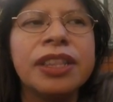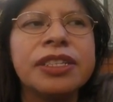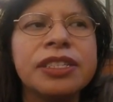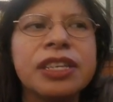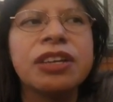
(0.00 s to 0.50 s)

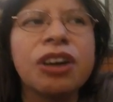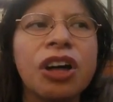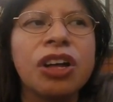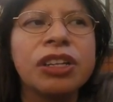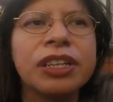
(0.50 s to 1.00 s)
this thing
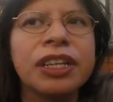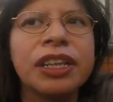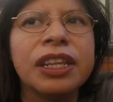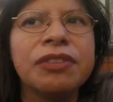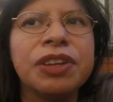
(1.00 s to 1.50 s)
called
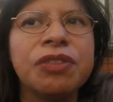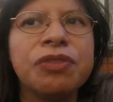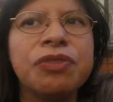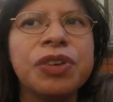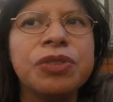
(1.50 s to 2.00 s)

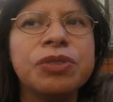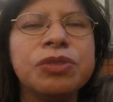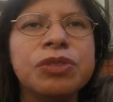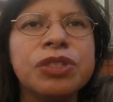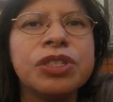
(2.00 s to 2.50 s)
Living
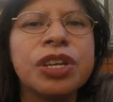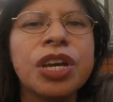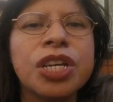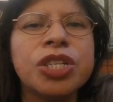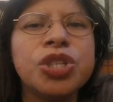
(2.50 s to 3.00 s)
Foods.
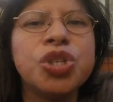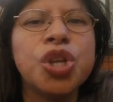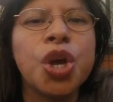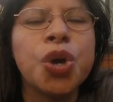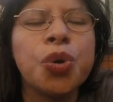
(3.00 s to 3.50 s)

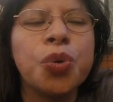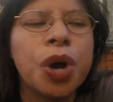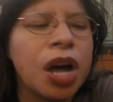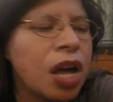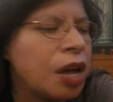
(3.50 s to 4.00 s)

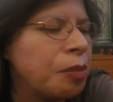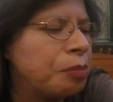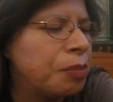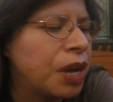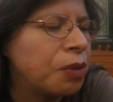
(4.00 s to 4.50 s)
So
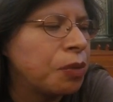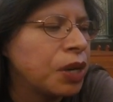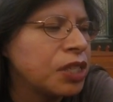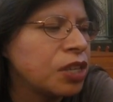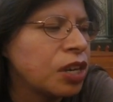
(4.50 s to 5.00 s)
um, I
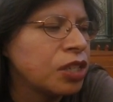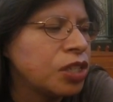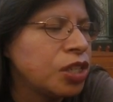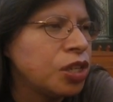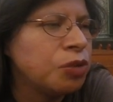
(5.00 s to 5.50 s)
want to talk
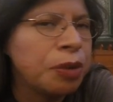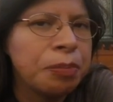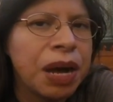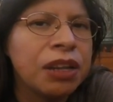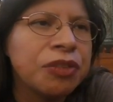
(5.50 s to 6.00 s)
to you
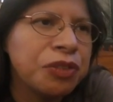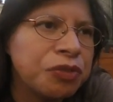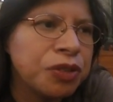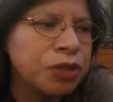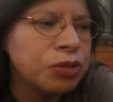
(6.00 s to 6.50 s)
about Living
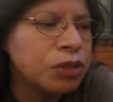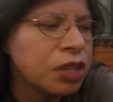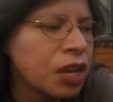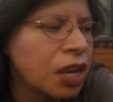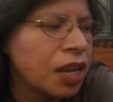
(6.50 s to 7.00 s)

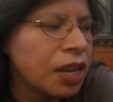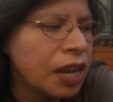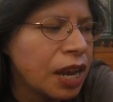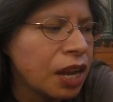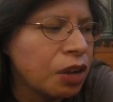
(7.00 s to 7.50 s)
Foods.
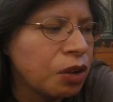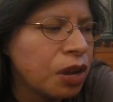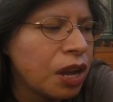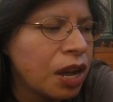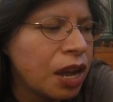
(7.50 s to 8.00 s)
Now,
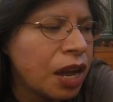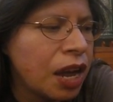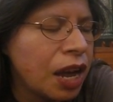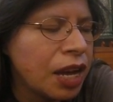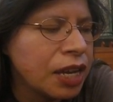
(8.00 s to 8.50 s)

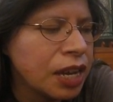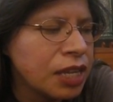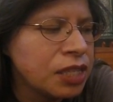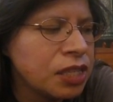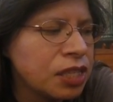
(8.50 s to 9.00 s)
I
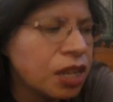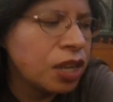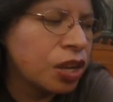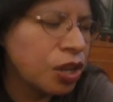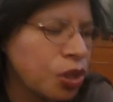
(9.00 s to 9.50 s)
guess
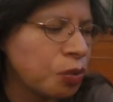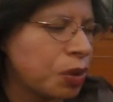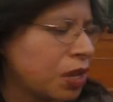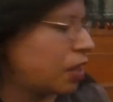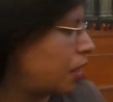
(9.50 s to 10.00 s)
the
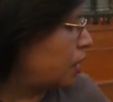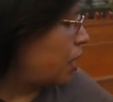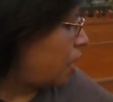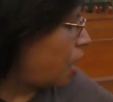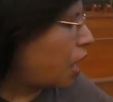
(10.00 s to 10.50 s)
one thing
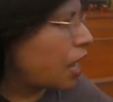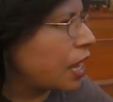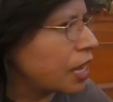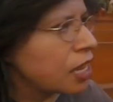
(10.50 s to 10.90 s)
that I